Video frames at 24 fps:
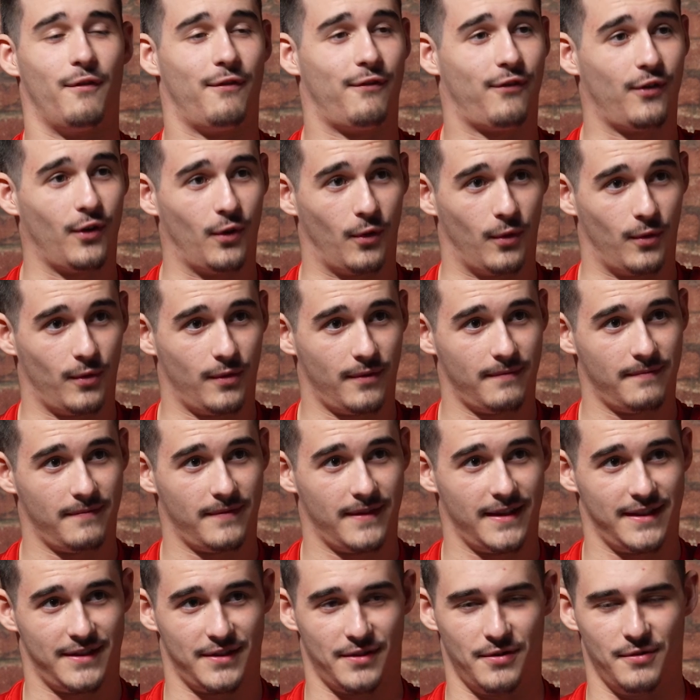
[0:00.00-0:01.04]
on floor,
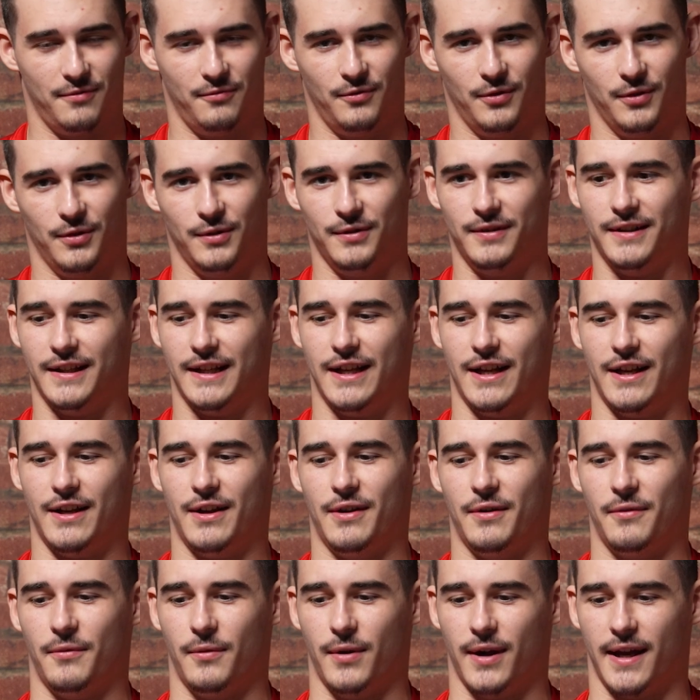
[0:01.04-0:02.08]
there's a new rule
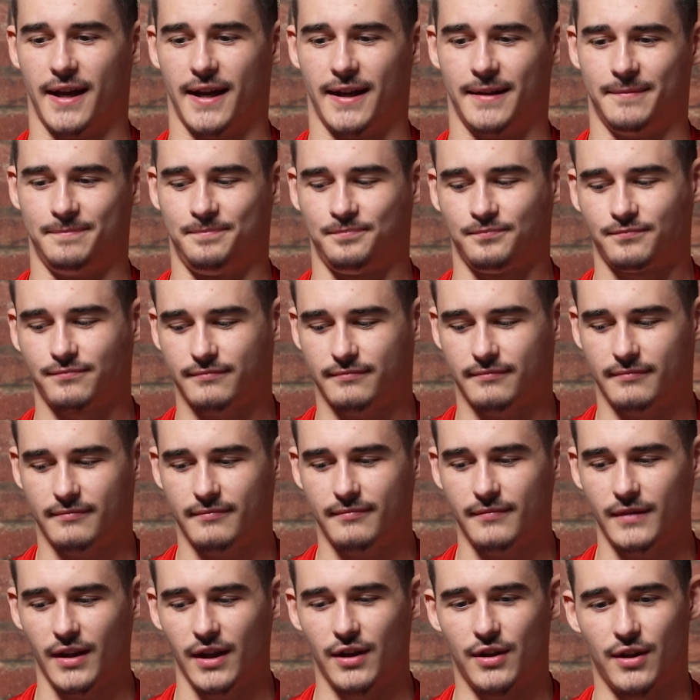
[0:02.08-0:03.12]
where
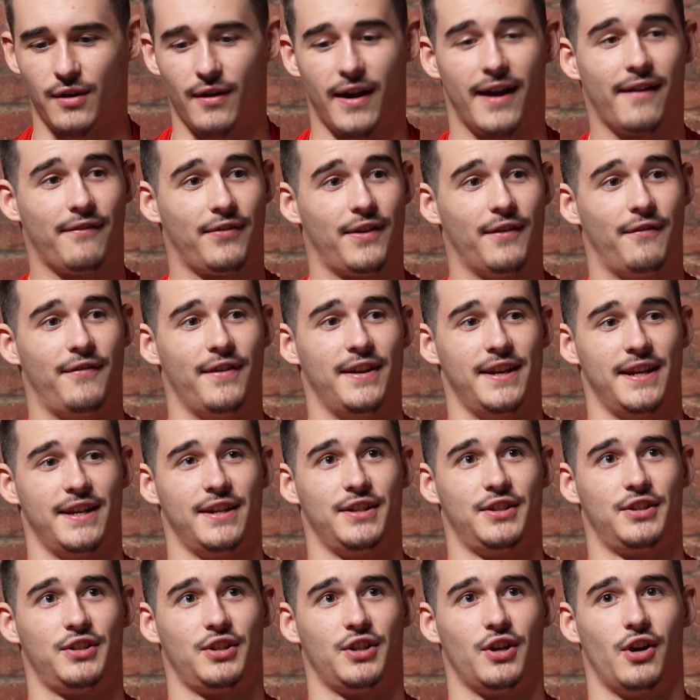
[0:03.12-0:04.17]
you have to
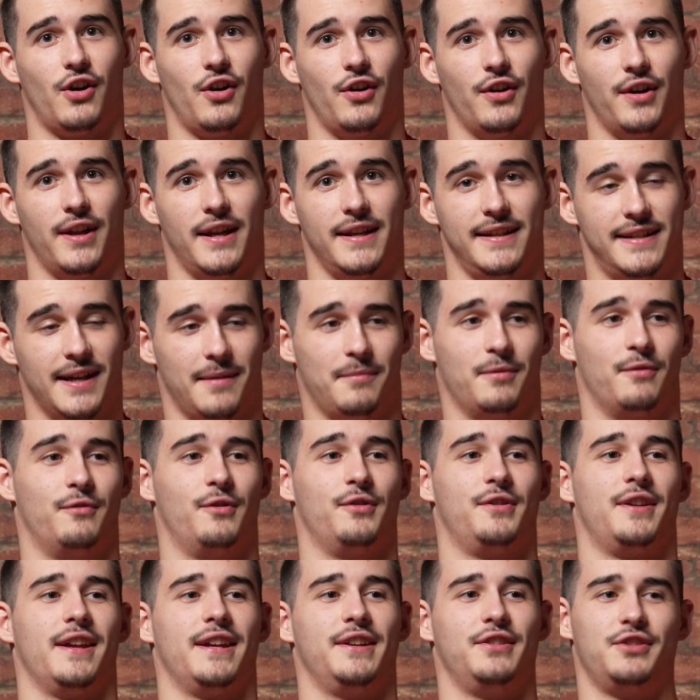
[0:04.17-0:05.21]
finish on a double
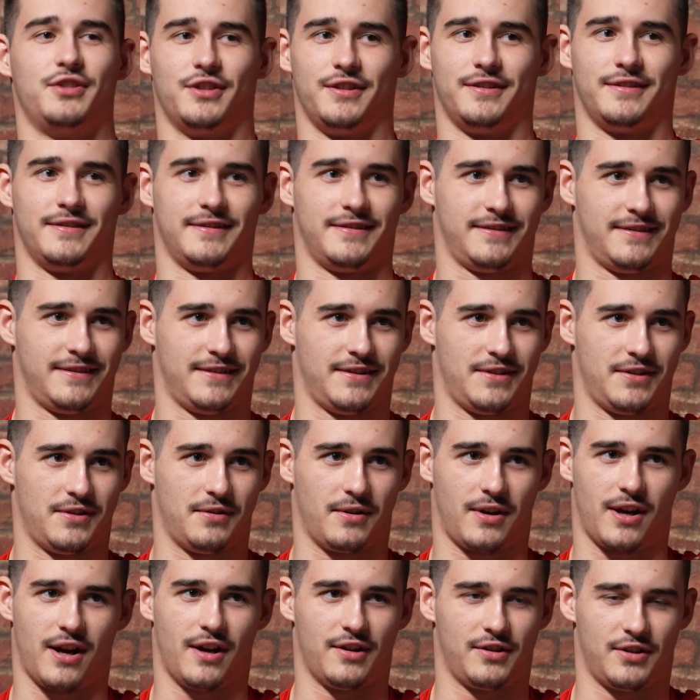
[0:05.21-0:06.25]
rotation.
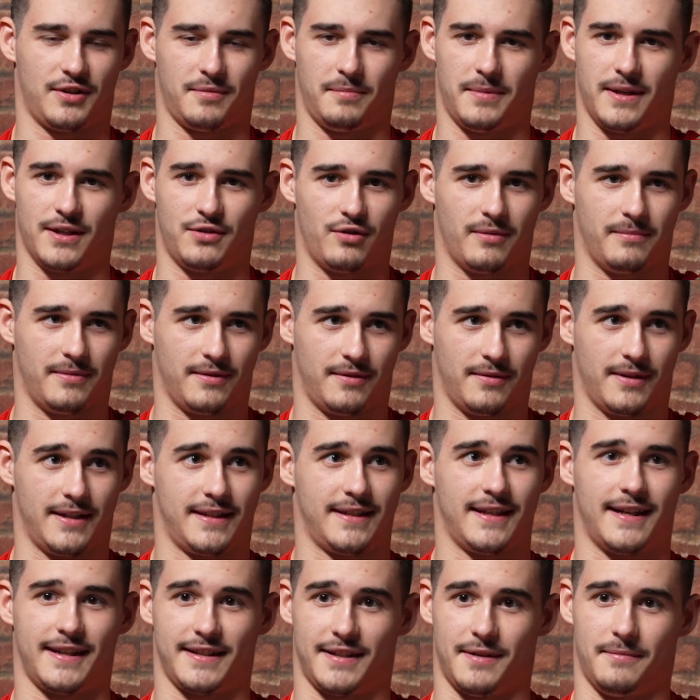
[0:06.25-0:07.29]
So it can't just be a triple
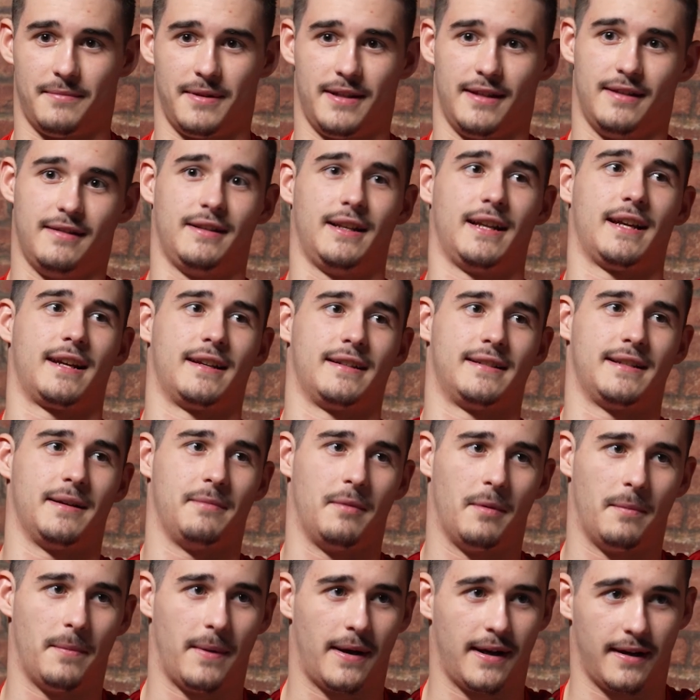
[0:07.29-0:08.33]
twist, it has to be like a
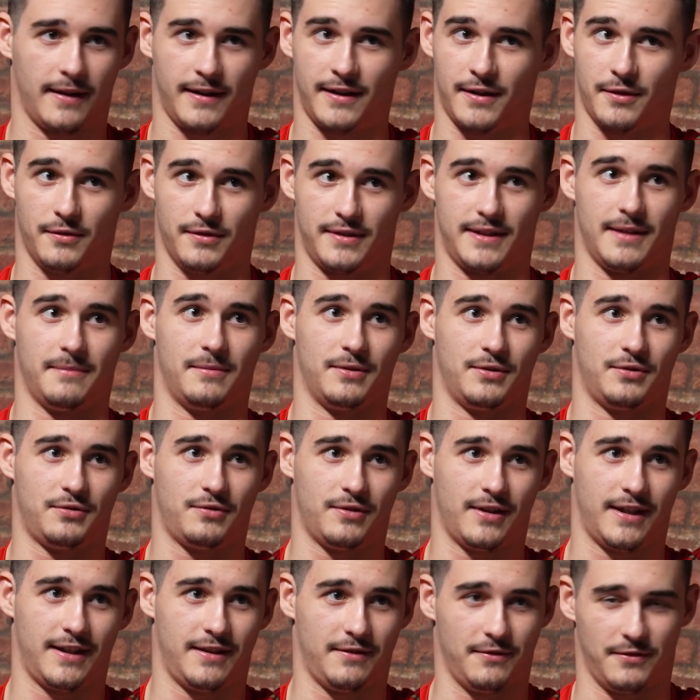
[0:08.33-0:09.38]
double pike or a double
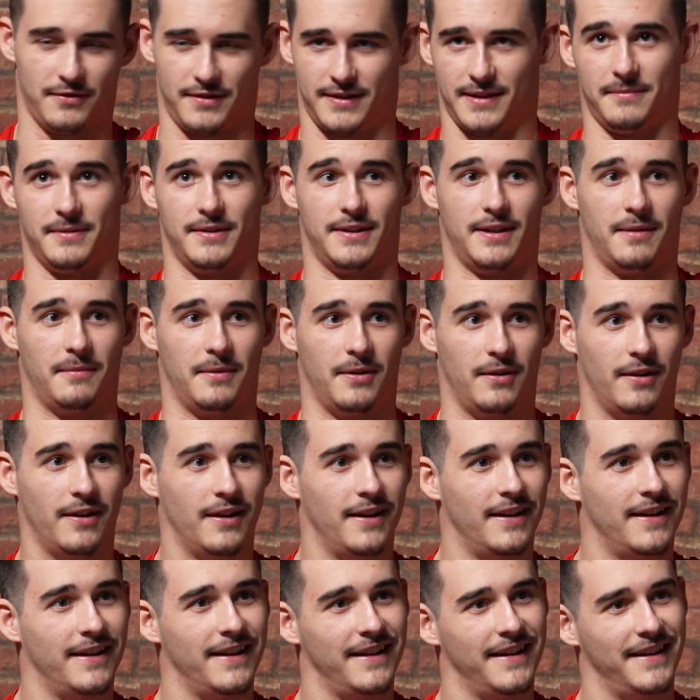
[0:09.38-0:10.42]
straight or a double.
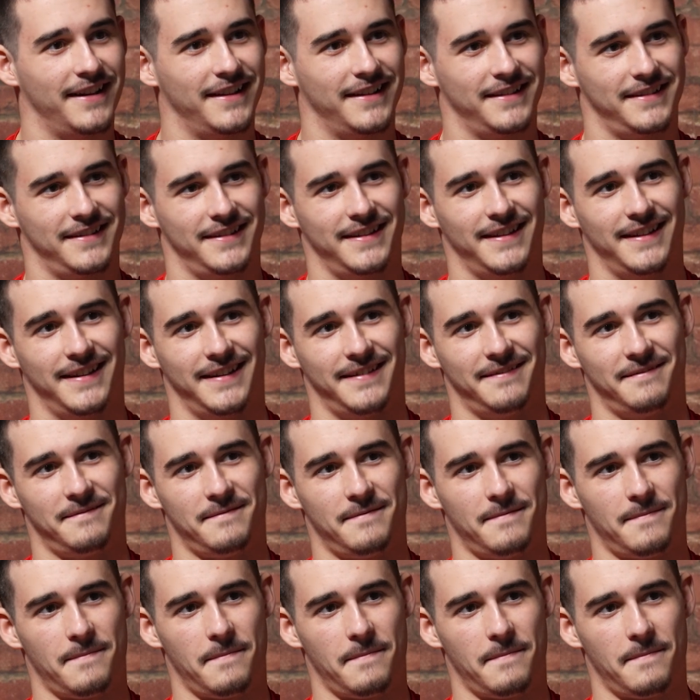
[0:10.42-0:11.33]
So yeah.